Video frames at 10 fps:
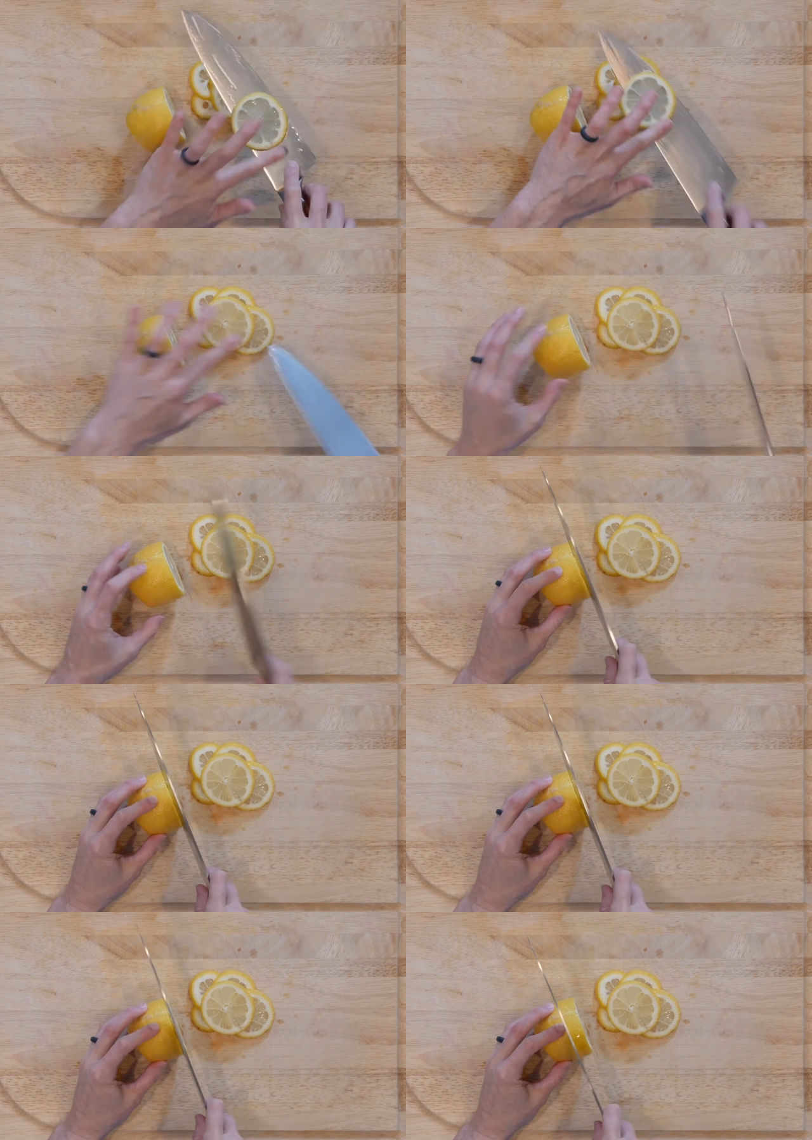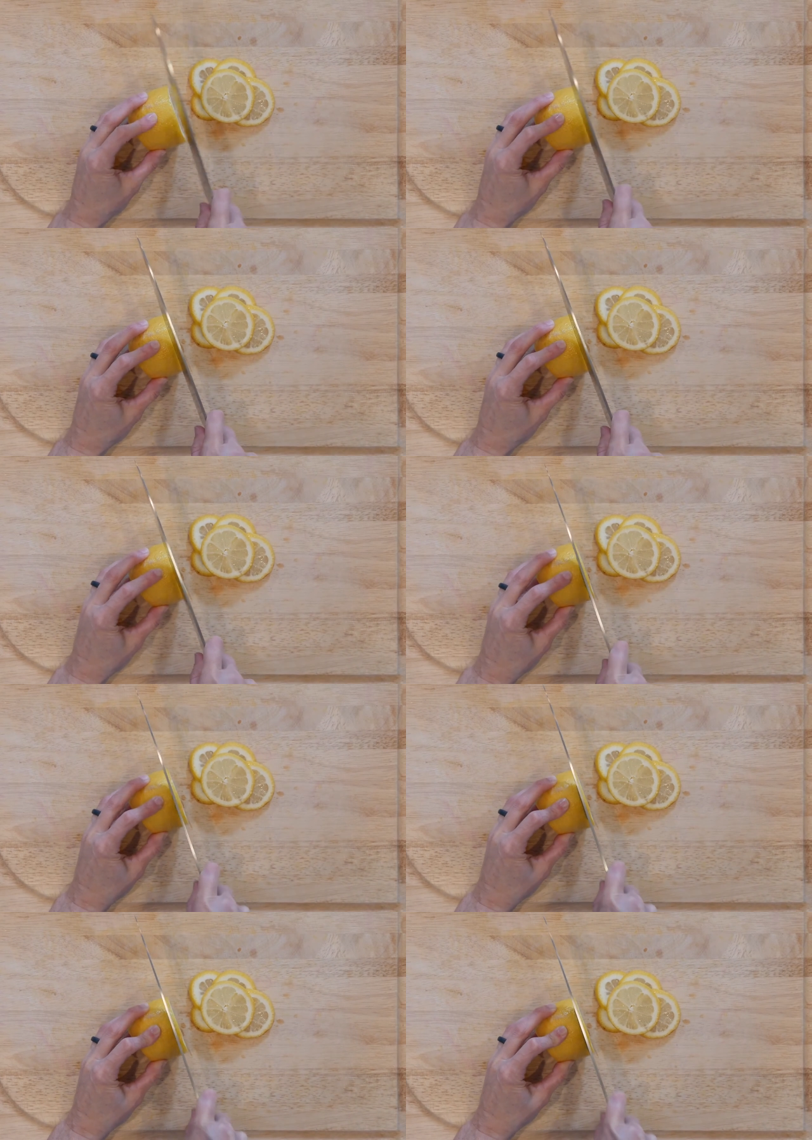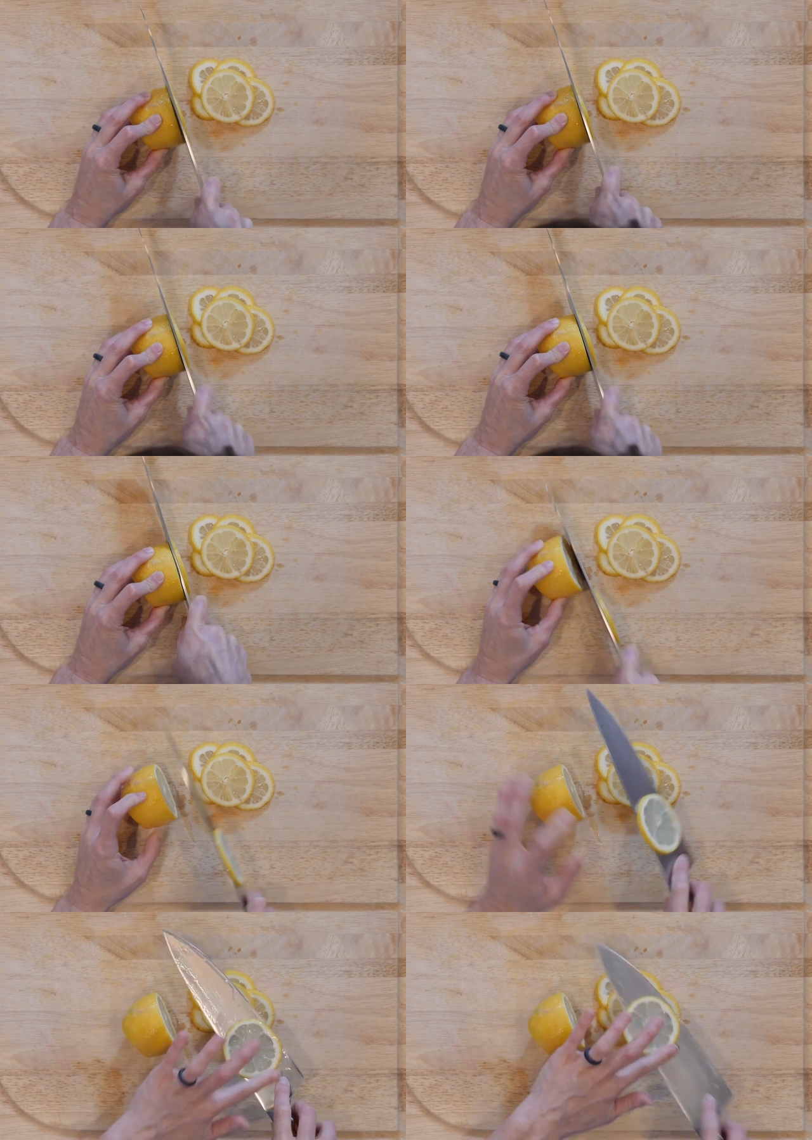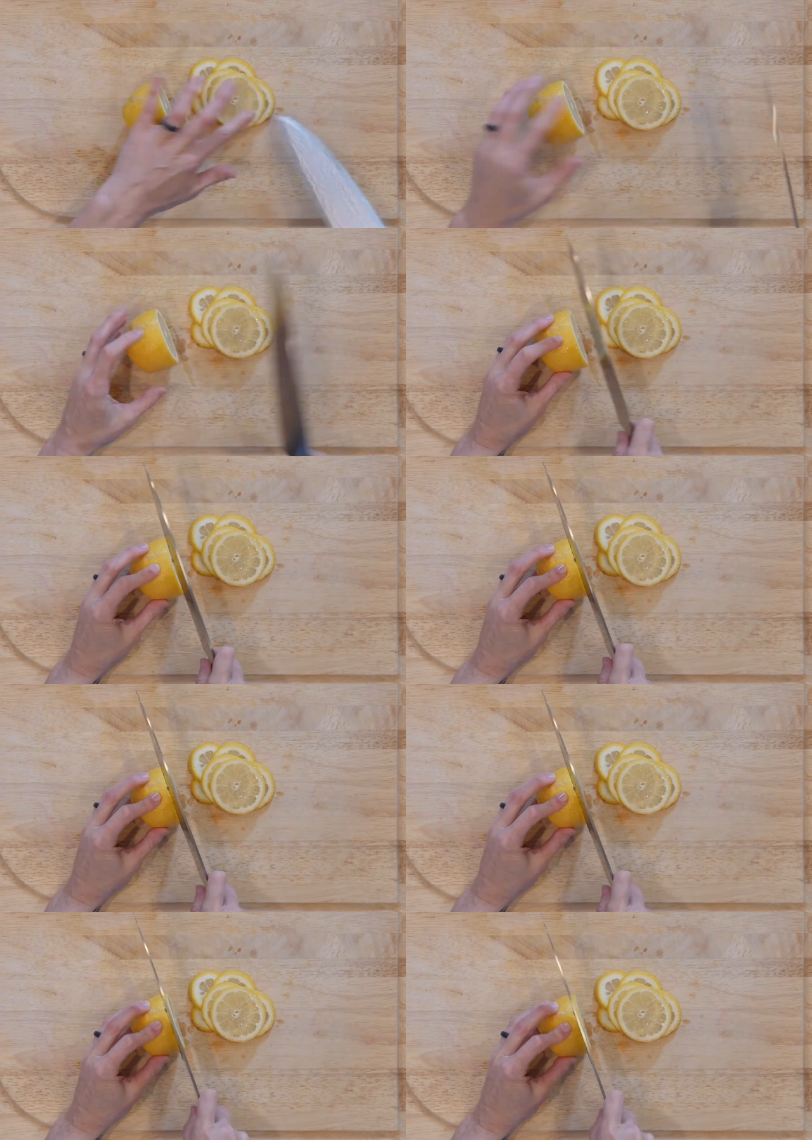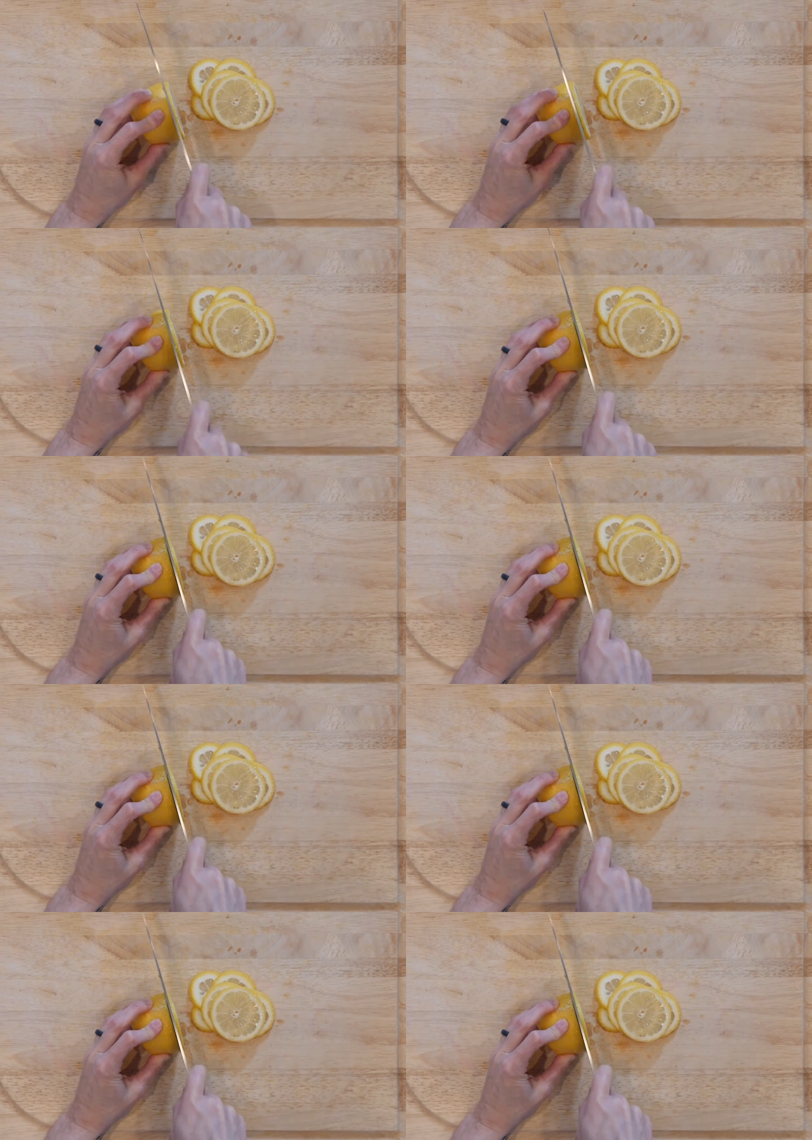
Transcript: [unreadable: no face in view]